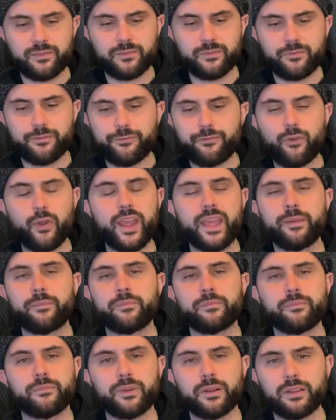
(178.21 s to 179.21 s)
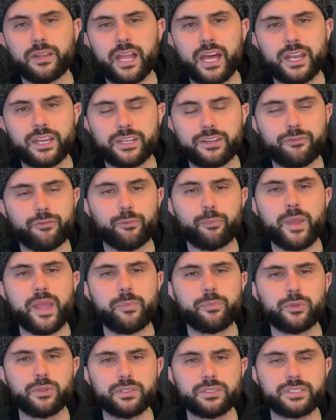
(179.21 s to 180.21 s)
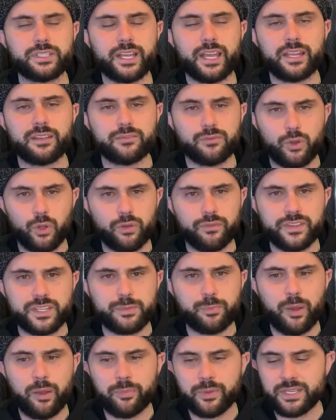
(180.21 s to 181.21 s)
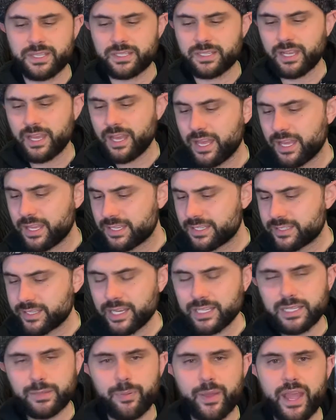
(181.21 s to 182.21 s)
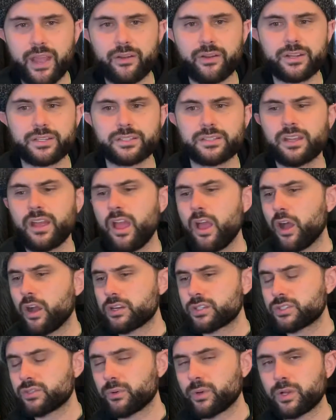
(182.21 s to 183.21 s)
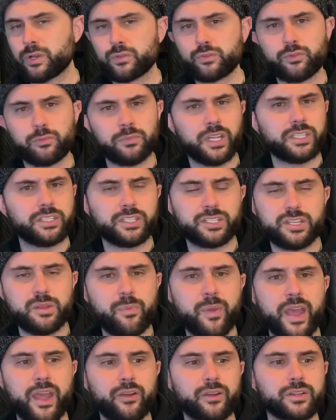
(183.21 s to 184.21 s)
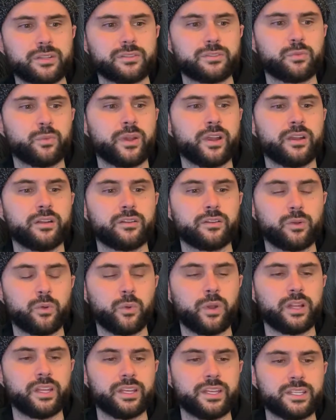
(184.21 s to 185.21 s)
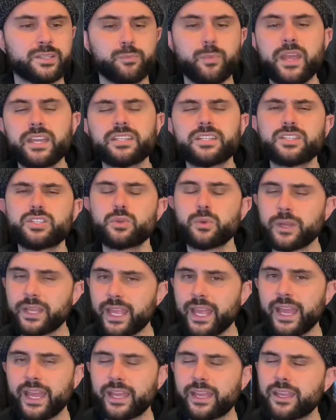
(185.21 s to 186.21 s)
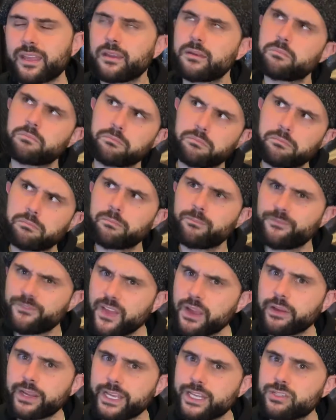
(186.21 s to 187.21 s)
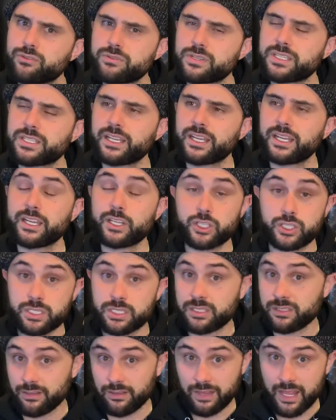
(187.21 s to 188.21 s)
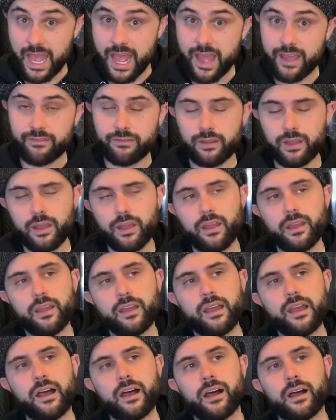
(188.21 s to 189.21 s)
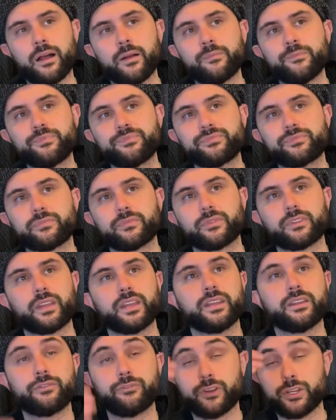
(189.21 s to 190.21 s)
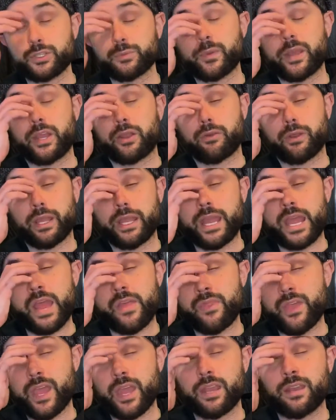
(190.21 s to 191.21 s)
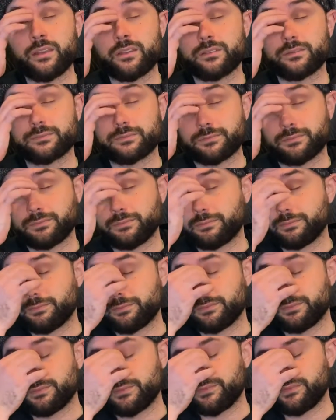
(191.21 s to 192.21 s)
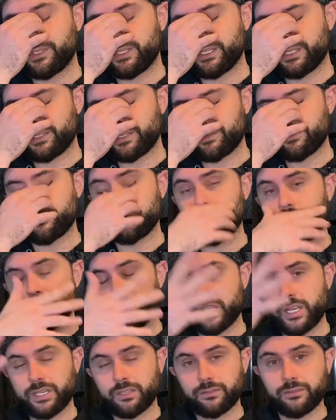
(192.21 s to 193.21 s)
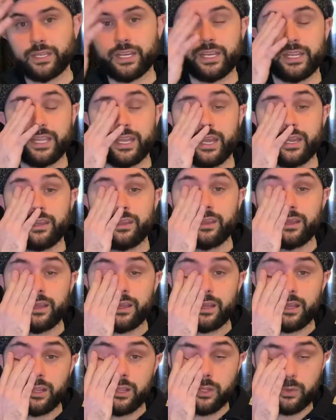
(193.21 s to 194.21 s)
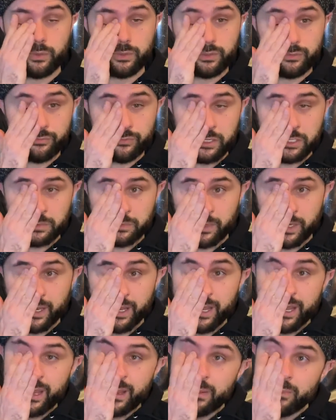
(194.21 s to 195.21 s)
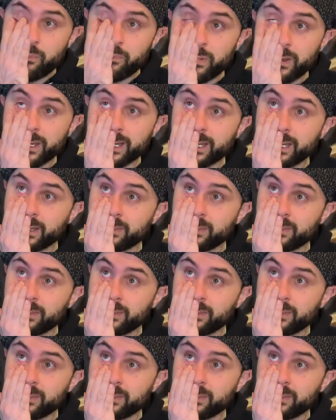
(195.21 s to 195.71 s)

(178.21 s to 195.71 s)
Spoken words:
frame a lot of different people to get all these puppies sent to Paris. Our story goes from London to Paris, where Cruella is baked into a cake. Very interesting, because she's still alive, in a French bakery, and then gets thrown in jail yet again, along with the Frenchman. But